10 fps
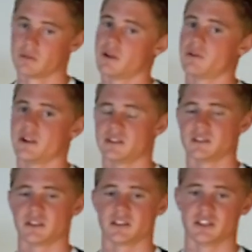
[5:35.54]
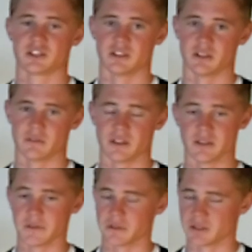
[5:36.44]
Redracing edition of the
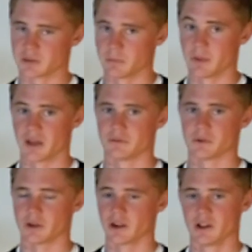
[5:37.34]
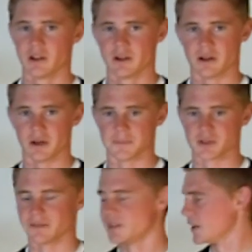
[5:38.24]
Evo is made for.
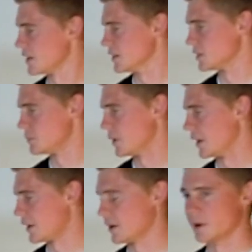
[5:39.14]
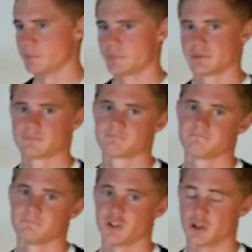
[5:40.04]
So I've taken this bike up,
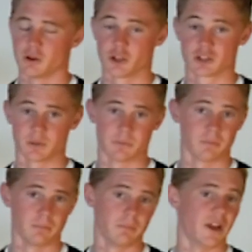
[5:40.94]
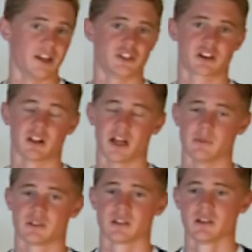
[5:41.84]
you know, some major
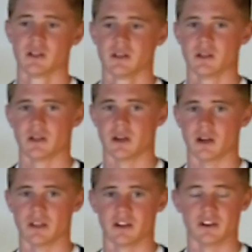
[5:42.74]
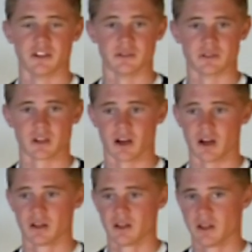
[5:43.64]
climbs here in
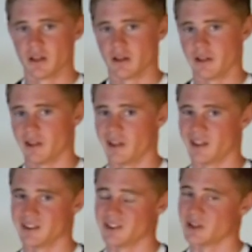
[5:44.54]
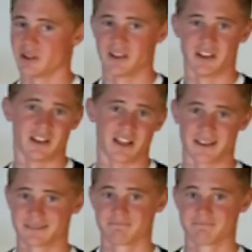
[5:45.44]
Utah, and, you know, hitting like